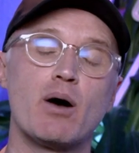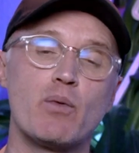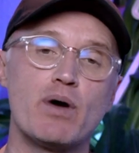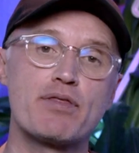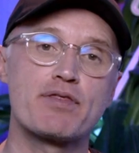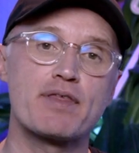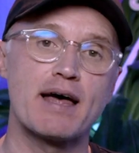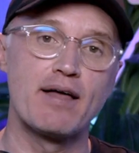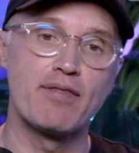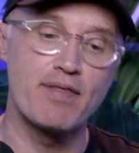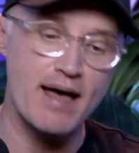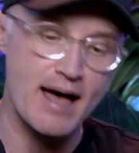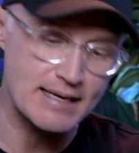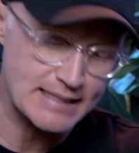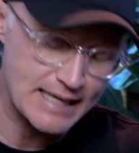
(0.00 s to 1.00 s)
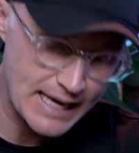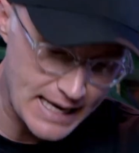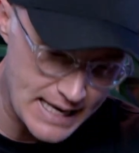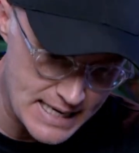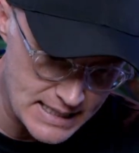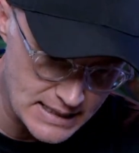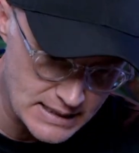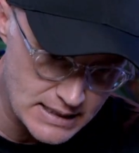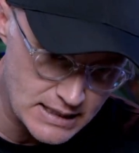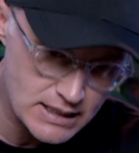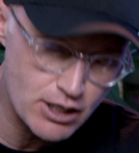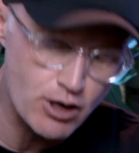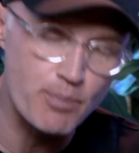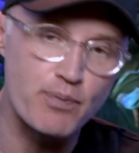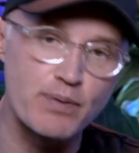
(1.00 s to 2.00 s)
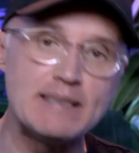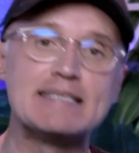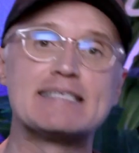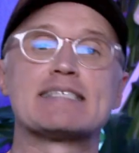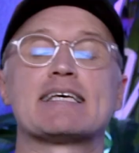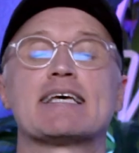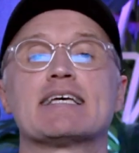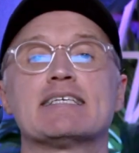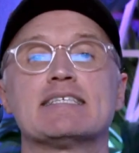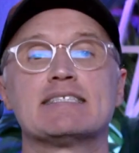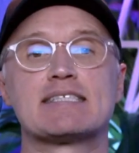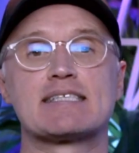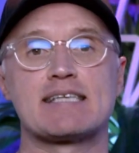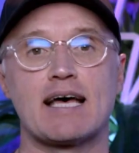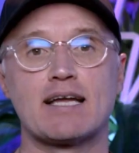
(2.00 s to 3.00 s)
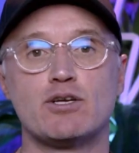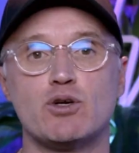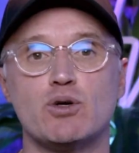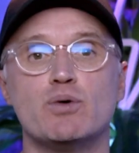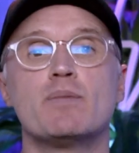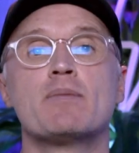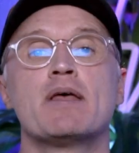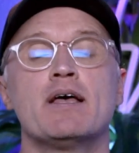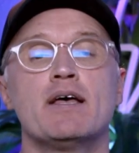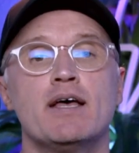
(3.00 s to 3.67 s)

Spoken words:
with, and that is Gurpreet Singh Sandhu,